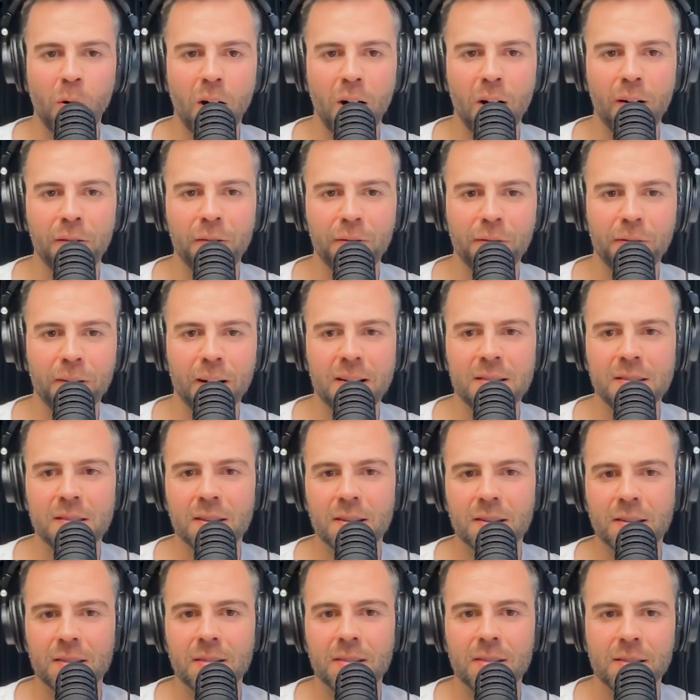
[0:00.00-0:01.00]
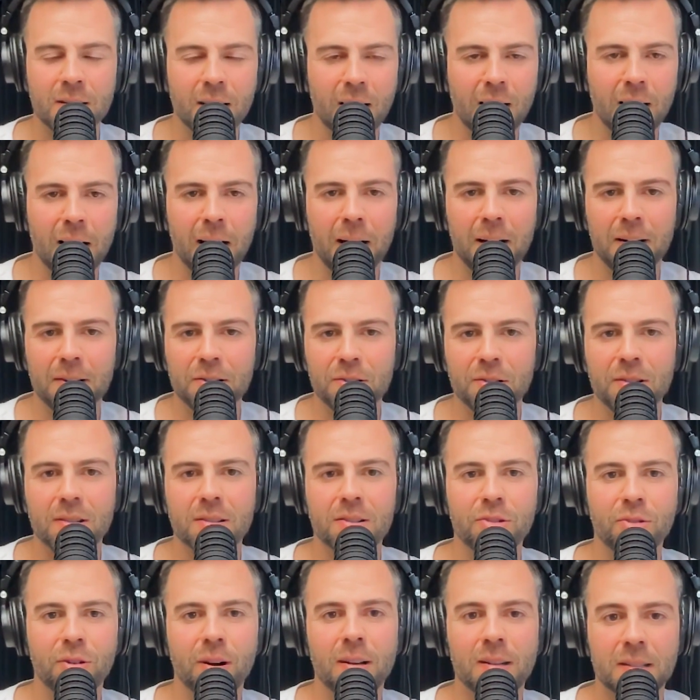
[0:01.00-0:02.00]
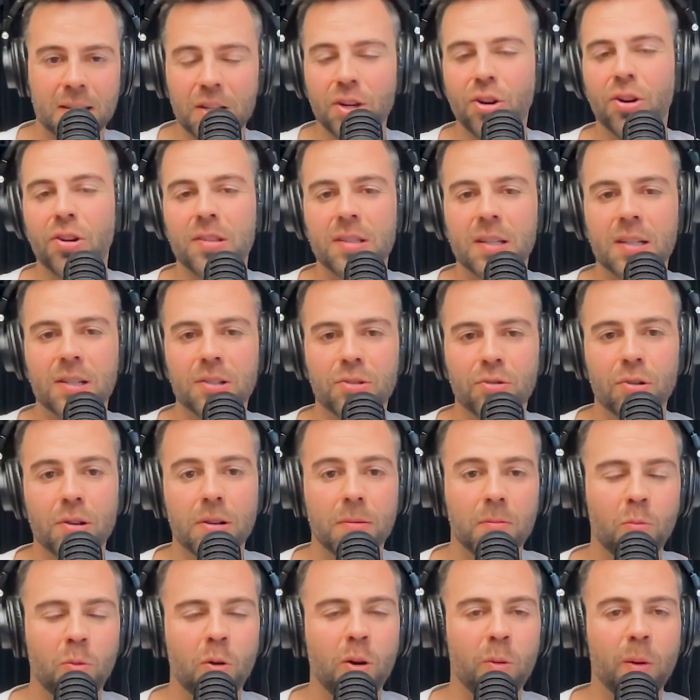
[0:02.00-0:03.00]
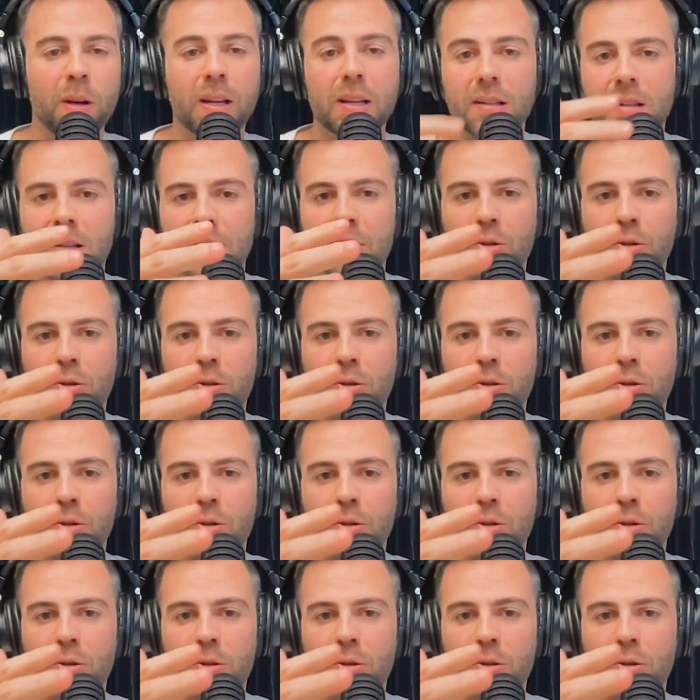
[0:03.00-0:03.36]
wife as the trust, where we can